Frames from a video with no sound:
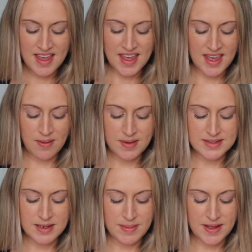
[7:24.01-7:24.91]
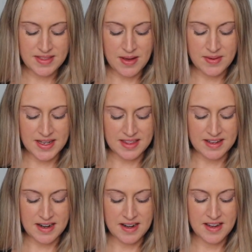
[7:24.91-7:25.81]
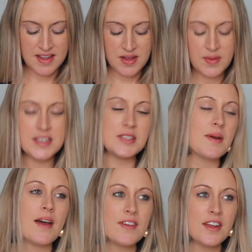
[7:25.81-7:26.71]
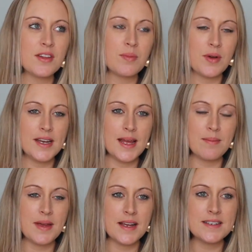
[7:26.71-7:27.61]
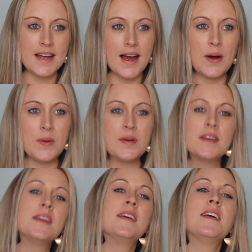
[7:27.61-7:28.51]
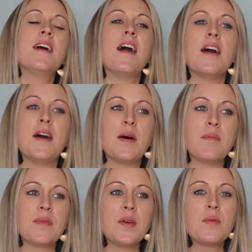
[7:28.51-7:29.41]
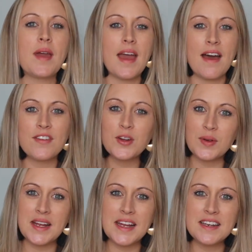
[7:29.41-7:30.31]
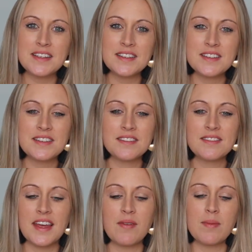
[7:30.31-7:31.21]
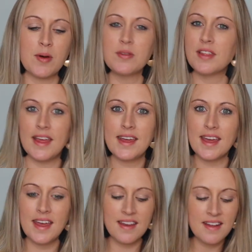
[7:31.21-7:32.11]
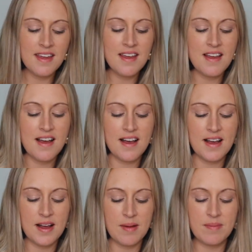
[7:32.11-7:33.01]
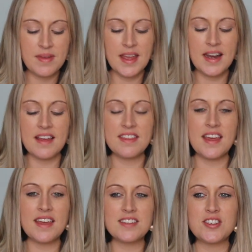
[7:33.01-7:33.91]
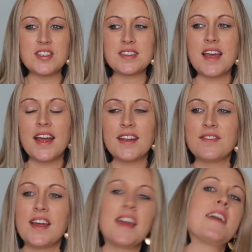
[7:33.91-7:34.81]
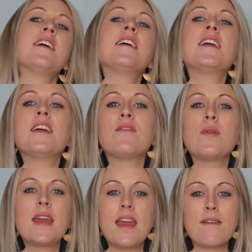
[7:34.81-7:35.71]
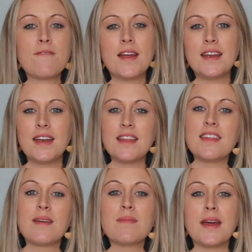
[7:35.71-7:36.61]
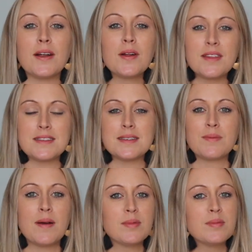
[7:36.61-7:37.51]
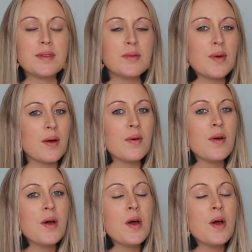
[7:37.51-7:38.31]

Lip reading: he wasn't about that one either. We do have another boy name picked out. We have agreed, like we both like it. And I think it's just kind of like, if we can't find anything better, this is probably what